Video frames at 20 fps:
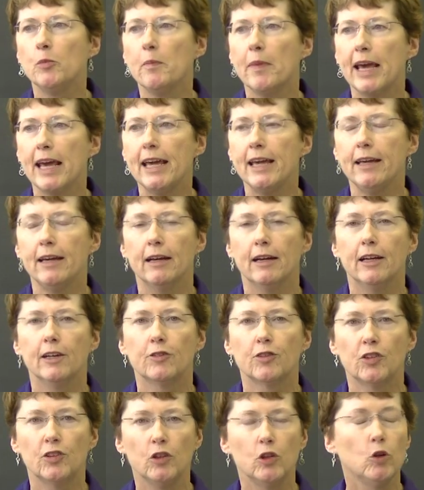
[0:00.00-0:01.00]
may
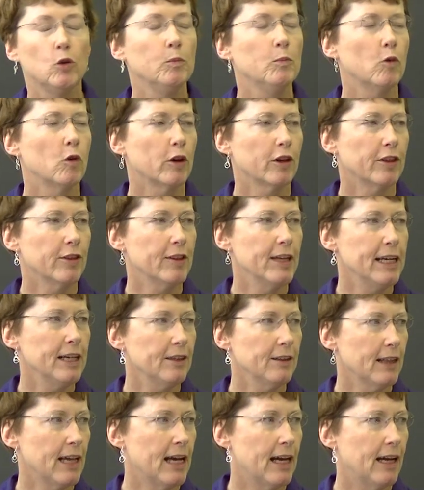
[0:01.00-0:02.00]
assume or
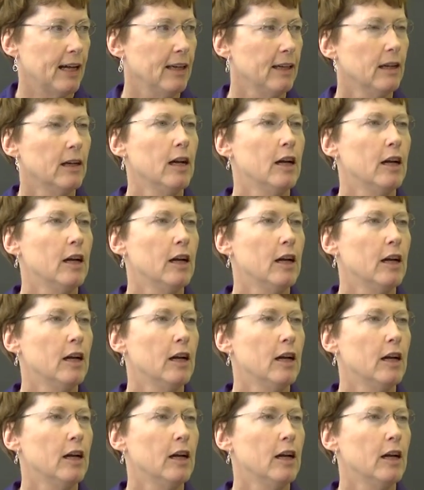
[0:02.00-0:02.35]
think that